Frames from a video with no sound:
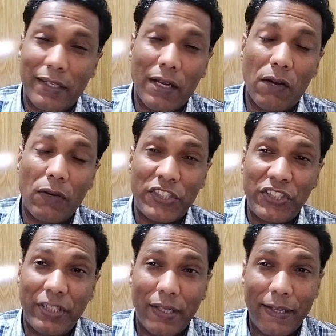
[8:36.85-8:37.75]
Now
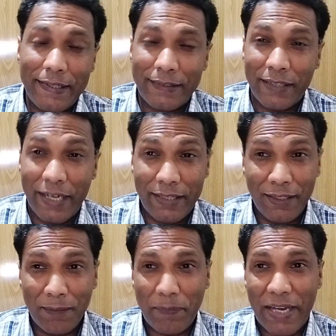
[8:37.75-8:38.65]
Russia is
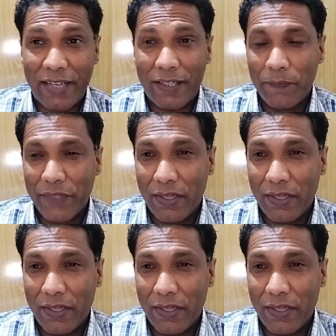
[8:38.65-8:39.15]
hitting back.